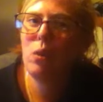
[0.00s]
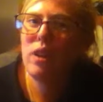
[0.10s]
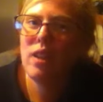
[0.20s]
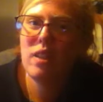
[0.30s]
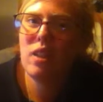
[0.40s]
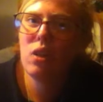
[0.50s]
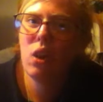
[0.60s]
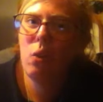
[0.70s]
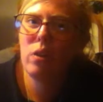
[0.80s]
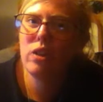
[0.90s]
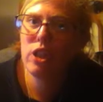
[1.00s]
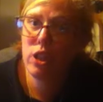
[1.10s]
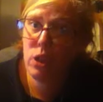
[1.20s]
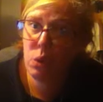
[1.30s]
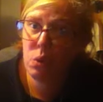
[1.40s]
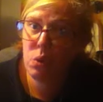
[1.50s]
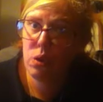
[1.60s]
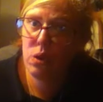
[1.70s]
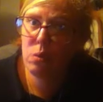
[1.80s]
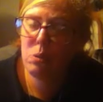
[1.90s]
really didn't know what to do
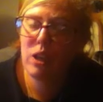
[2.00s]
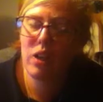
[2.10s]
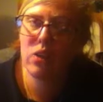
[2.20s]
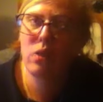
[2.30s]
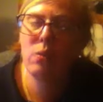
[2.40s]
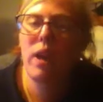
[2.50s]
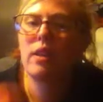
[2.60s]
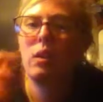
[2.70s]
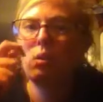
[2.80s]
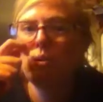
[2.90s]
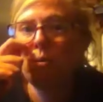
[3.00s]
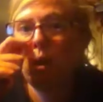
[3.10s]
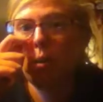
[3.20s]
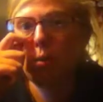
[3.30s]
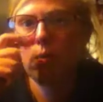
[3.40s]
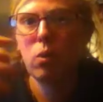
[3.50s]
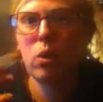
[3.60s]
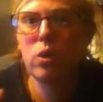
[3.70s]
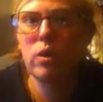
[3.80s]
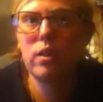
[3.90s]
because of the fact that it was my
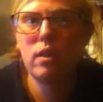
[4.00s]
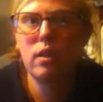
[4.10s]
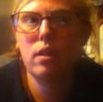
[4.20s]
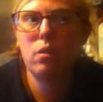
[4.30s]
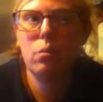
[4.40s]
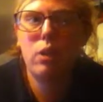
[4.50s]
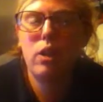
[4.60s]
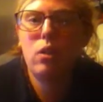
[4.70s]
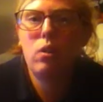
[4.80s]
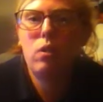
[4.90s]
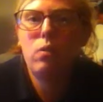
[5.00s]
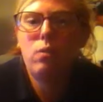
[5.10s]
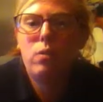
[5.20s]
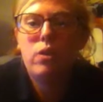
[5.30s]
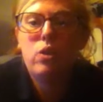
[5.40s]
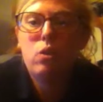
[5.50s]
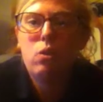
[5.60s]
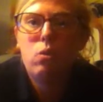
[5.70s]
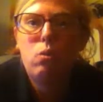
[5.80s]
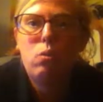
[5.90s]
first real
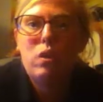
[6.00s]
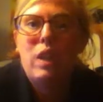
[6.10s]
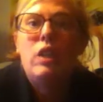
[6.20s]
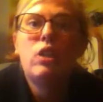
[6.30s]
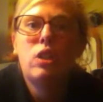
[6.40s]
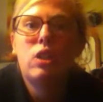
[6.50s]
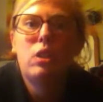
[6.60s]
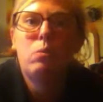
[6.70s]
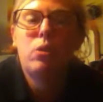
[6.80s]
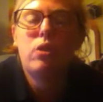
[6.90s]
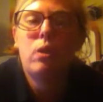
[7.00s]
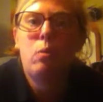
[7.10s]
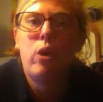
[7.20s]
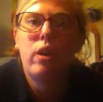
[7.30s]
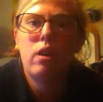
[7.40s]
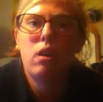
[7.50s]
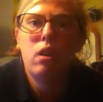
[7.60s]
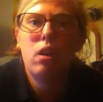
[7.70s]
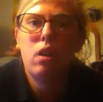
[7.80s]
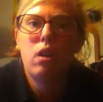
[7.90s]
physical relationship with someone.
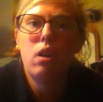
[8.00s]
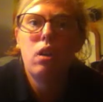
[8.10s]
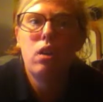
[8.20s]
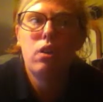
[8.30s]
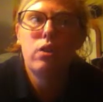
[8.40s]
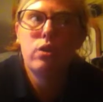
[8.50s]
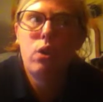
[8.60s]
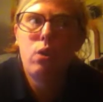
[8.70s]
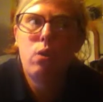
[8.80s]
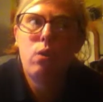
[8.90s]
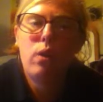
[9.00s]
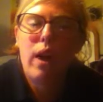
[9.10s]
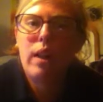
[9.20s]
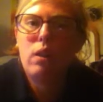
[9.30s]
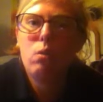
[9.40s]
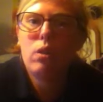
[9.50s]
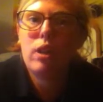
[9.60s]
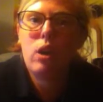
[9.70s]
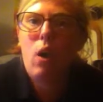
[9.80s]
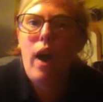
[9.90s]
So I didn't
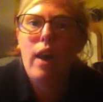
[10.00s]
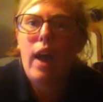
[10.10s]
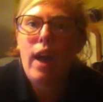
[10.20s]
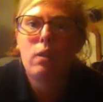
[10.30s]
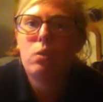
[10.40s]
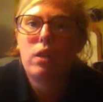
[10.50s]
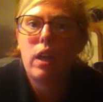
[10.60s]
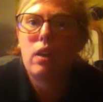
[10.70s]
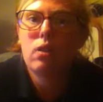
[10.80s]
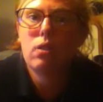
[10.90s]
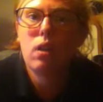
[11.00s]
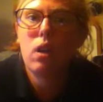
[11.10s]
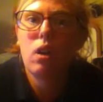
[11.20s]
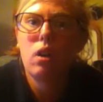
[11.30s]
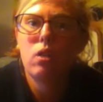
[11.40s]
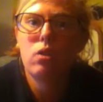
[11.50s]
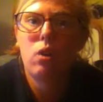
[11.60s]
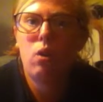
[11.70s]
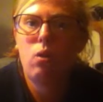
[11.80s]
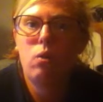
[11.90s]
really know how to act with things.
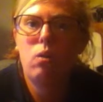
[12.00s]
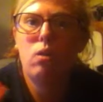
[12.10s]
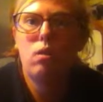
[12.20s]
So,